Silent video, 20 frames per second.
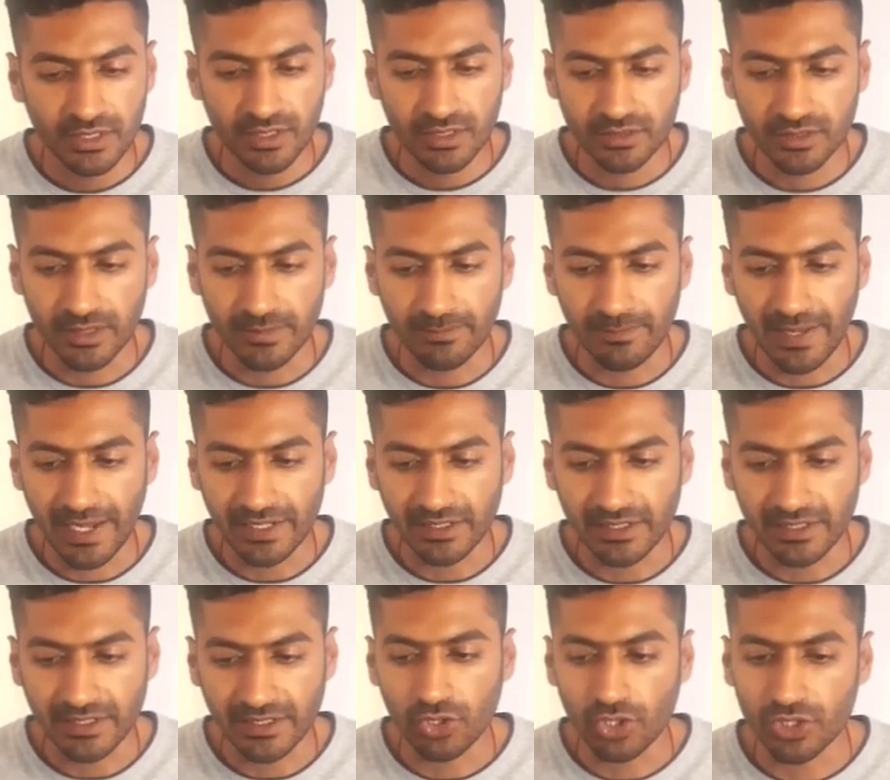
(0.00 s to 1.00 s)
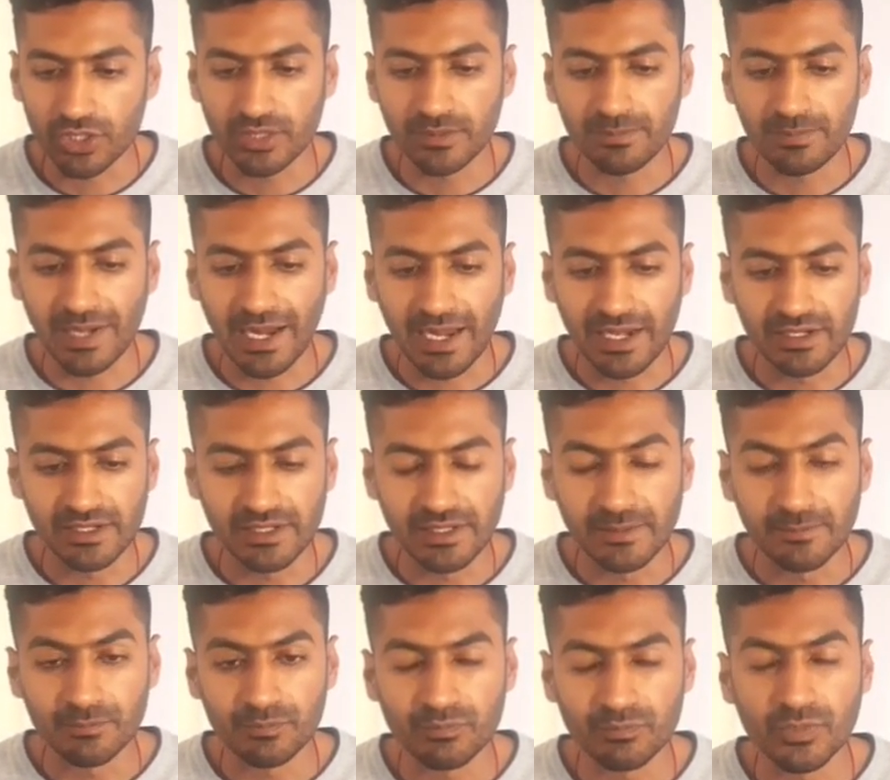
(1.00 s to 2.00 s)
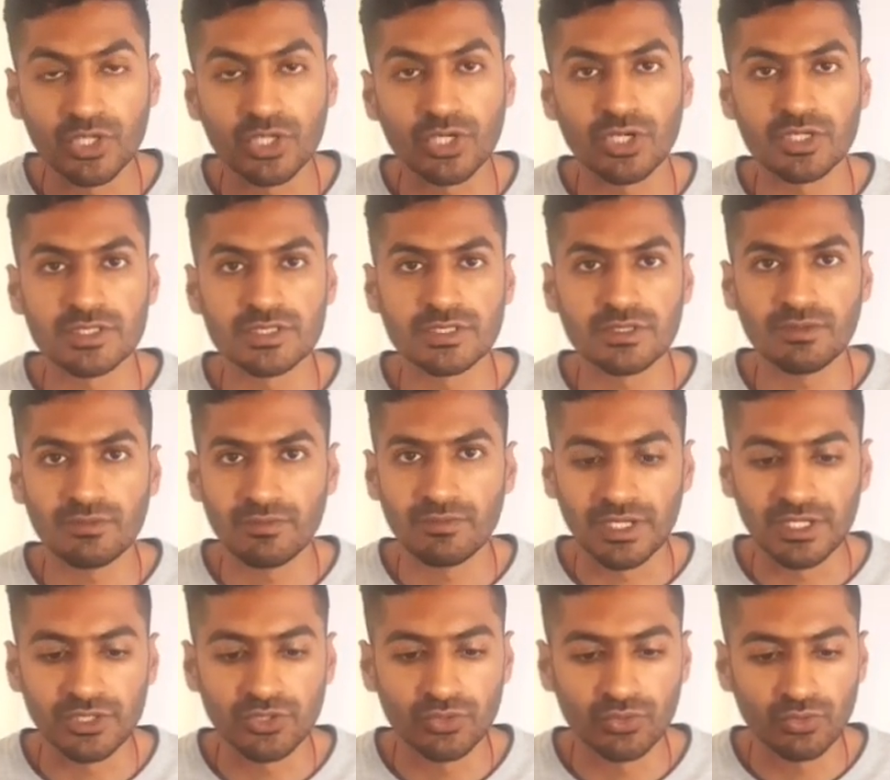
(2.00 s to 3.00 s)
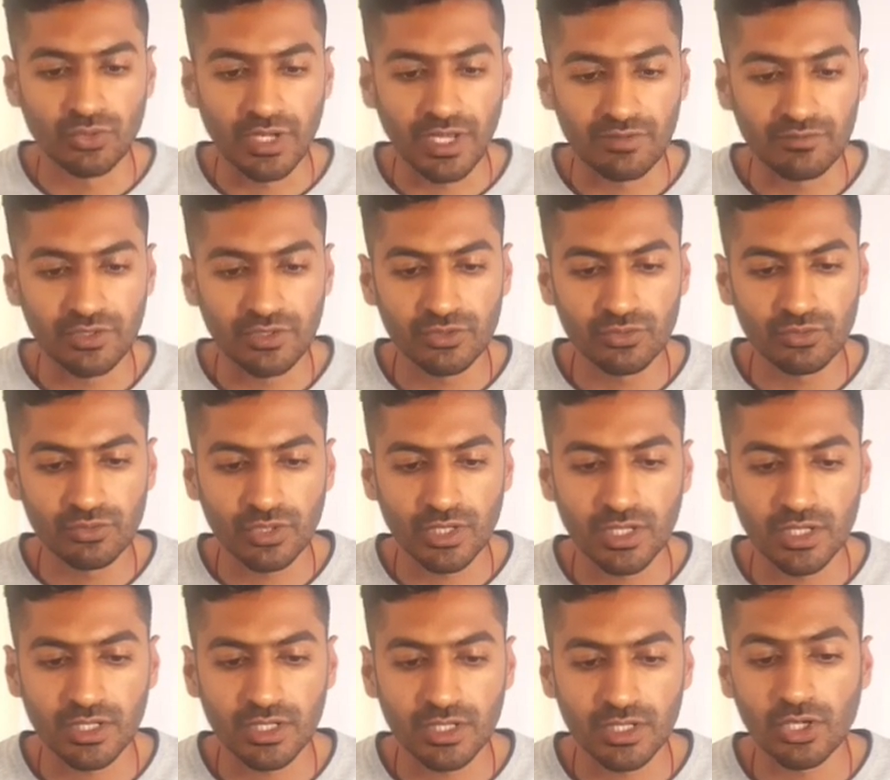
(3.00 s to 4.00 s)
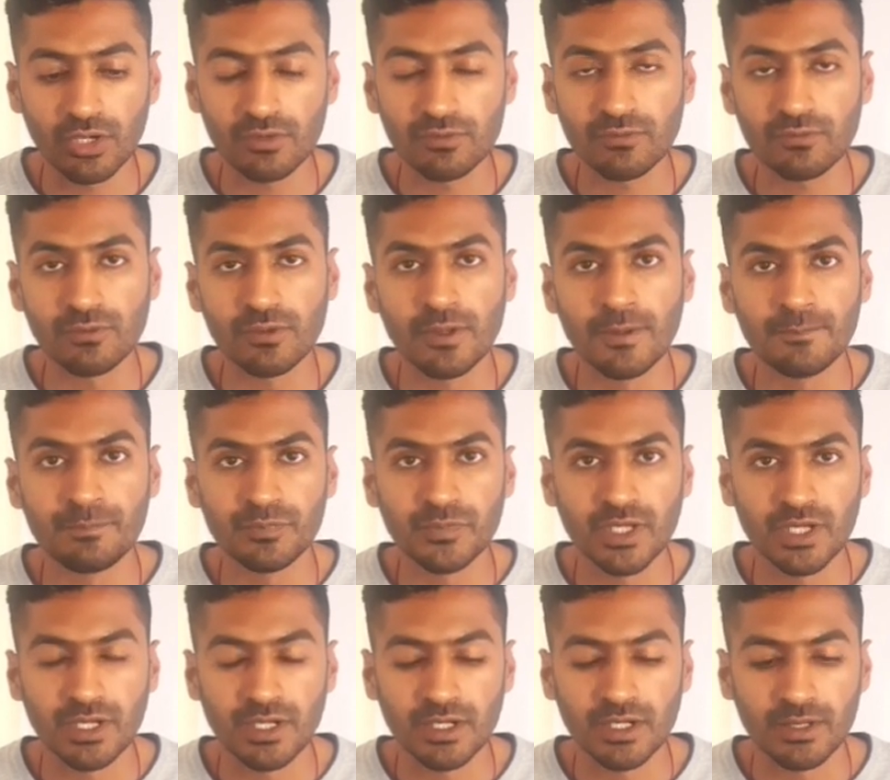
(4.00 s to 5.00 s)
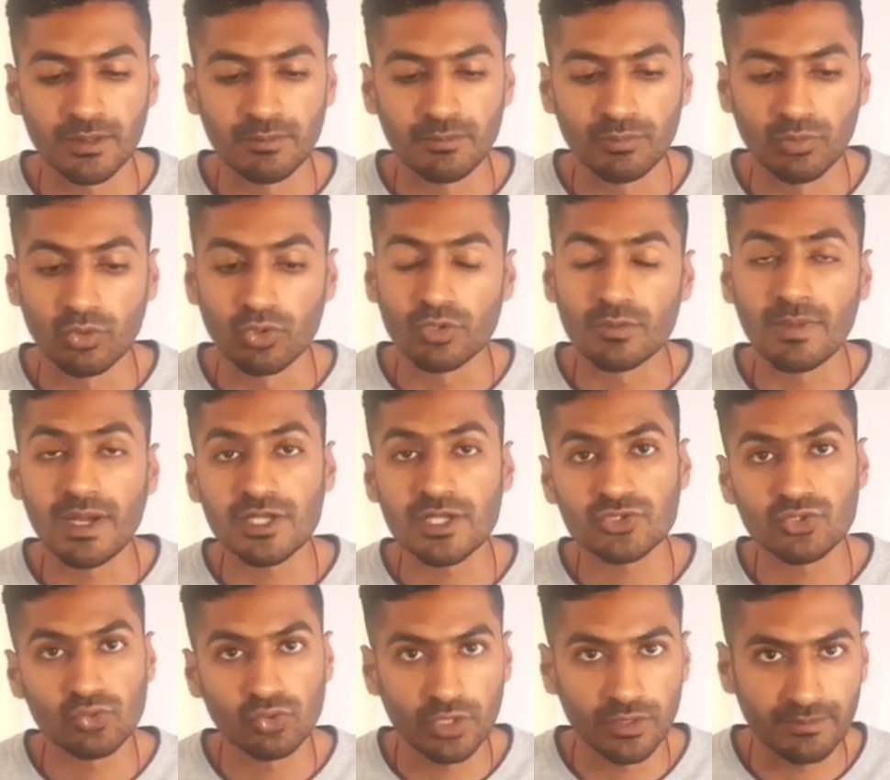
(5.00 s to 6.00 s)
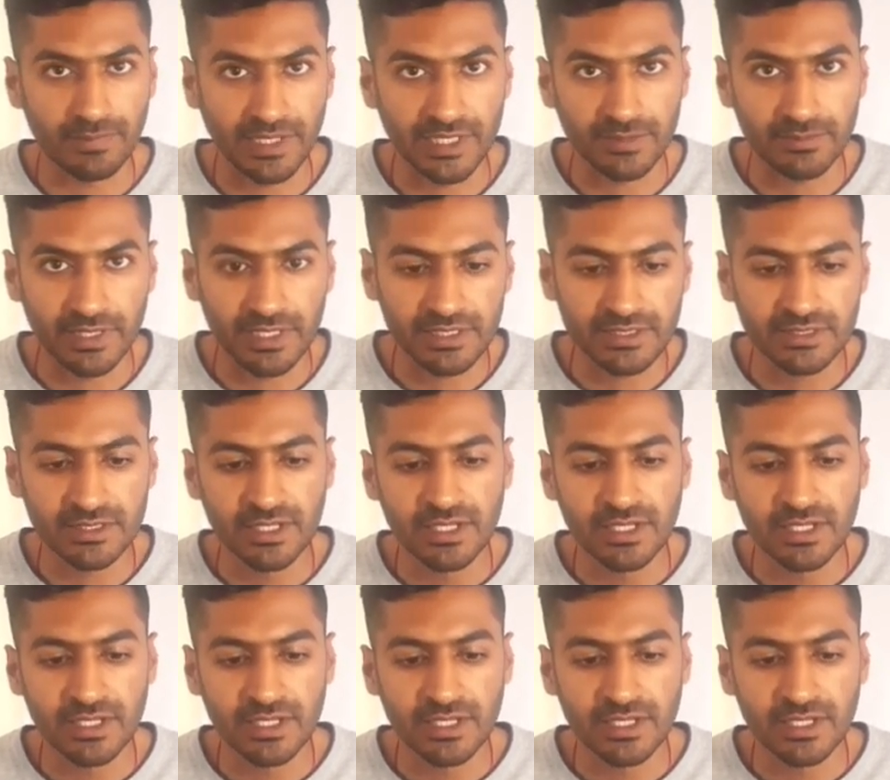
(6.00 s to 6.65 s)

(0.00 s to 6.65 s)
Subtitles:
The pattern or the priority, because when you have you heard of Bodmas rule in mathematics?